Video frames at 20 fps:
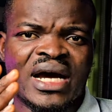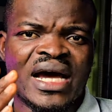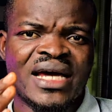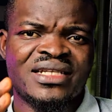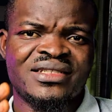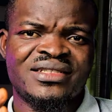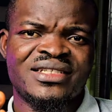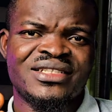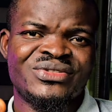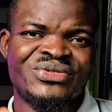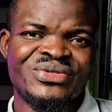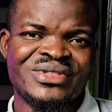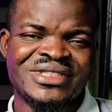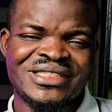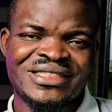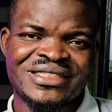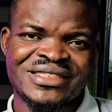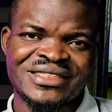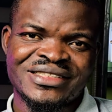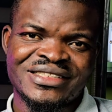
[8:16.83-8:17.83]
Why did they
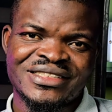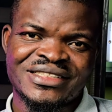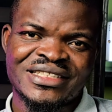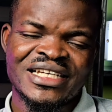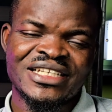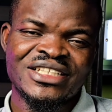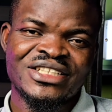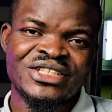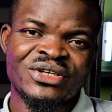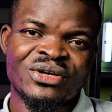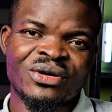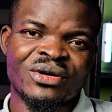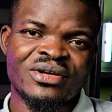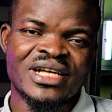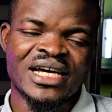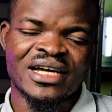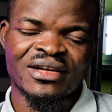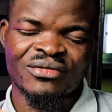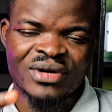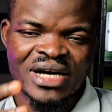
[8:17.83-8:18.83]
do it in descending
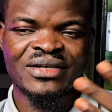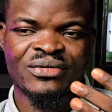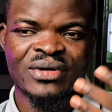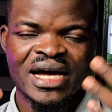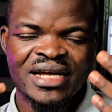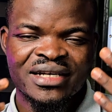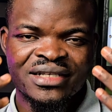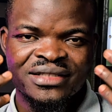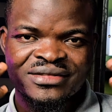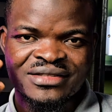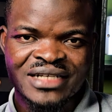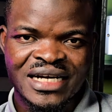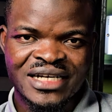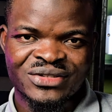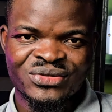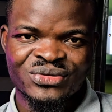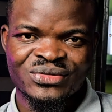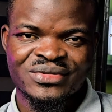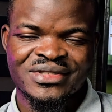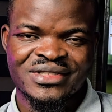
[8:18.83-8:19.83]
order? Then why are they
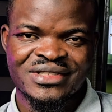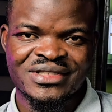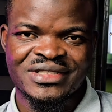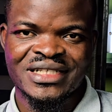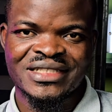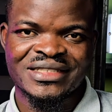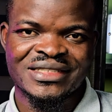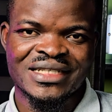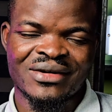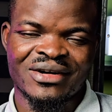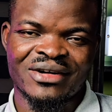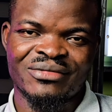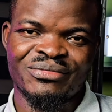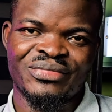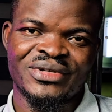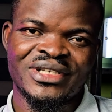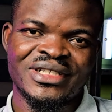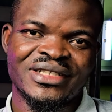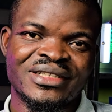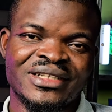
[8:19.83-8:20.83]
trying to stress our
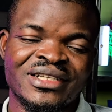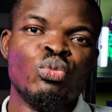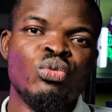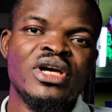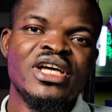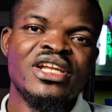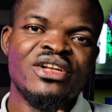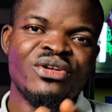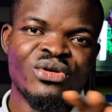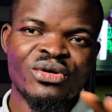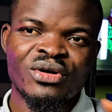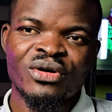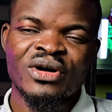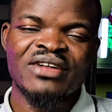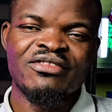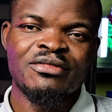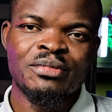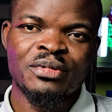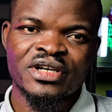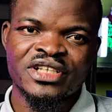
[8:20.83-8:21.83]
brain? We
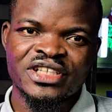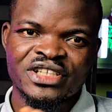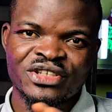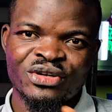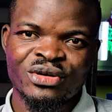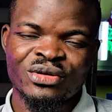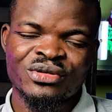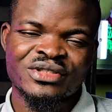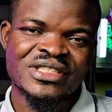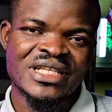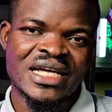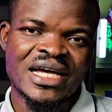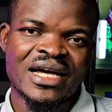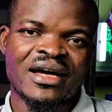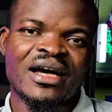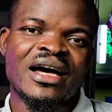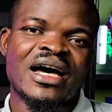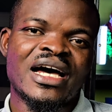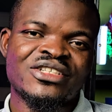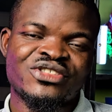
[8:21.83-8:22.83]
know, everybody knows
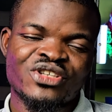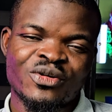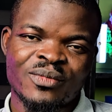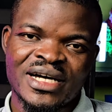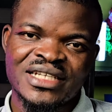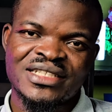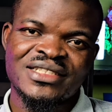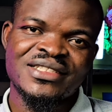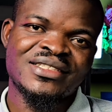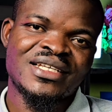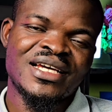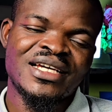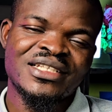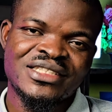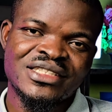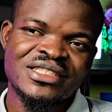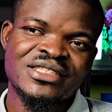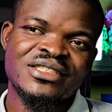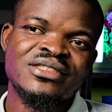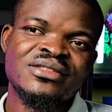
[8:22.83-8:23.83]
that as your battery is
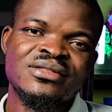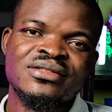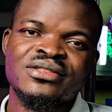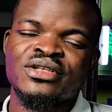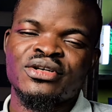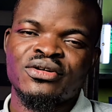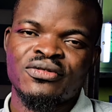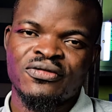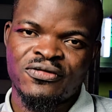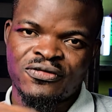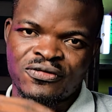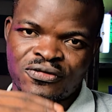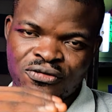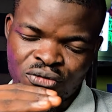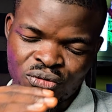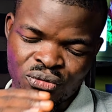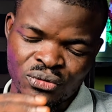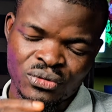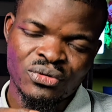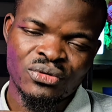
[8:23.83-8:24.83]
getting
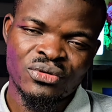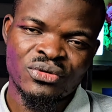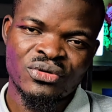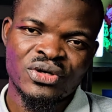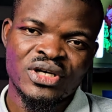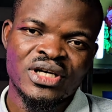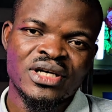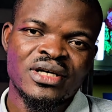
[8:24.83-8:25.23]
full,